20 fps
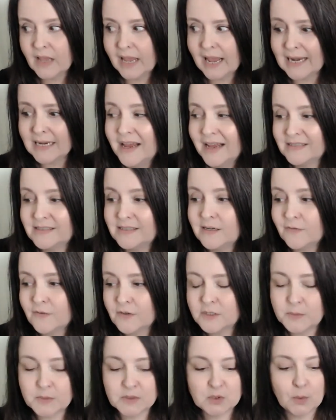And it's a
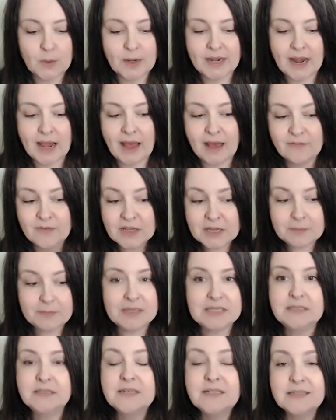difference between having a
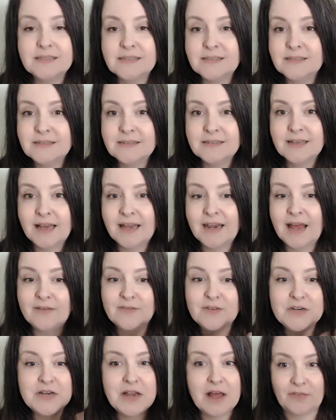business and
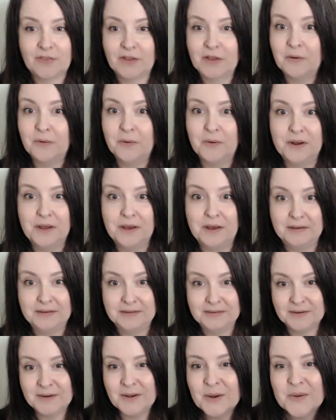having nothing going
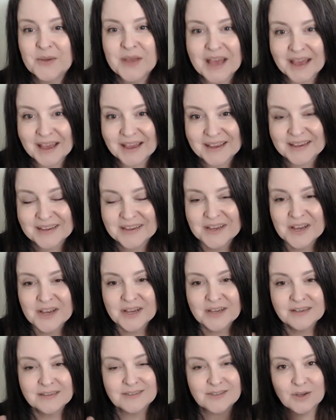on. Okay.
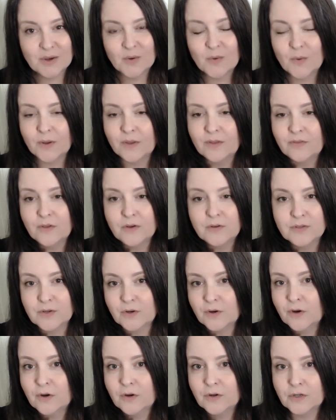So those
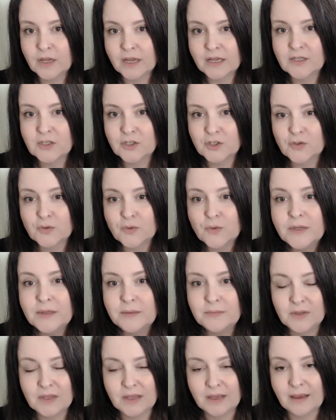are
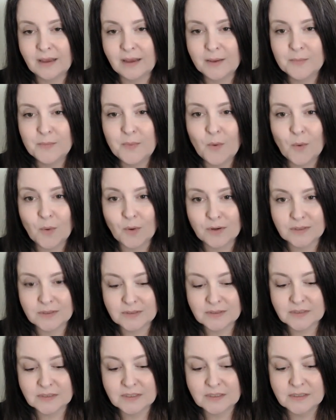extremely
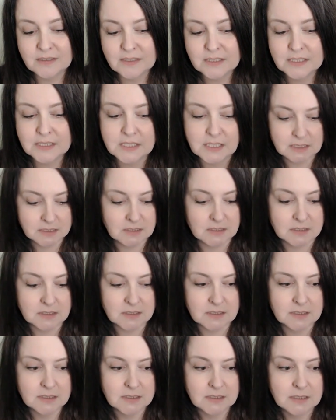important
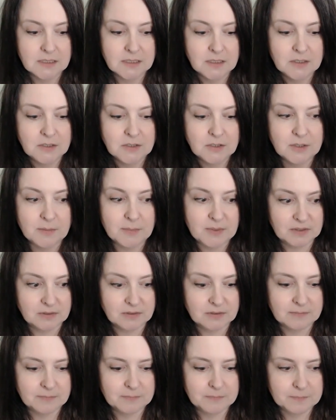skills to
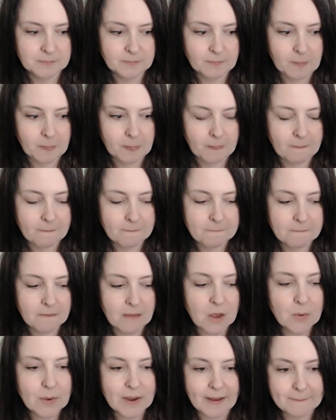build.
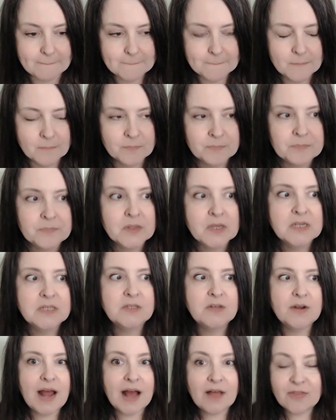Okay.
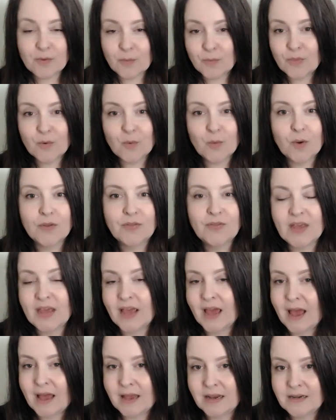So now that we're at the
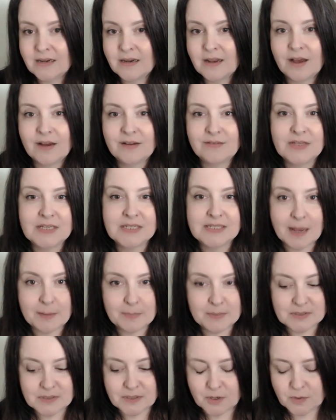end of this
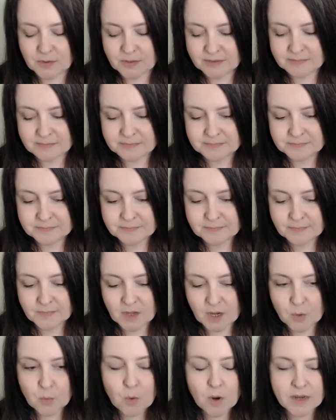episode,
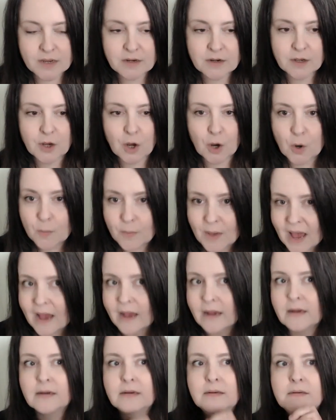I want you to go
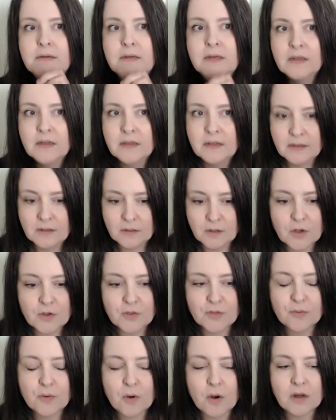back, look
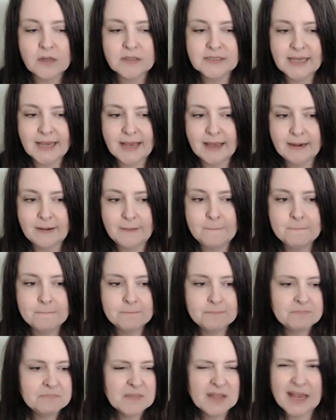through all 10,
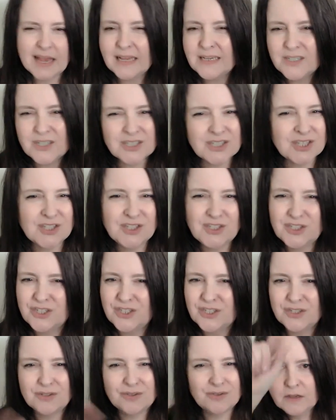and just
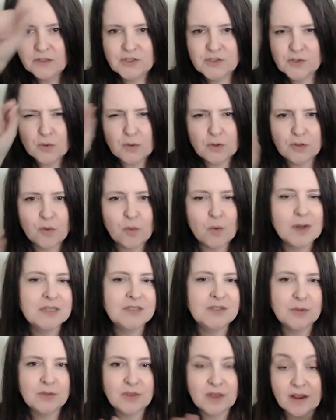circle the
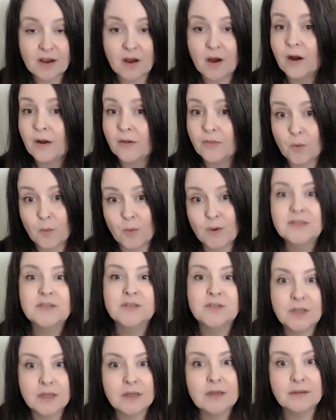ones you think are the
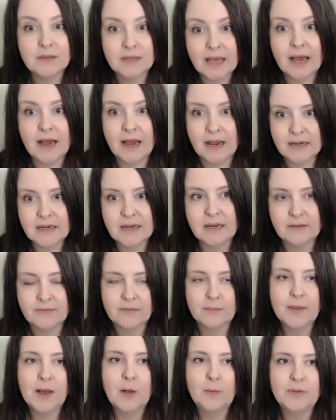ones that, yeah, I need
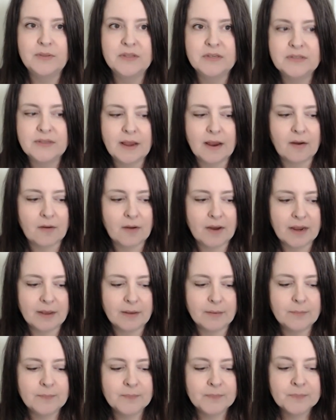some help in this
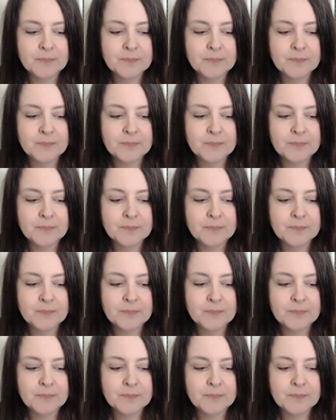area.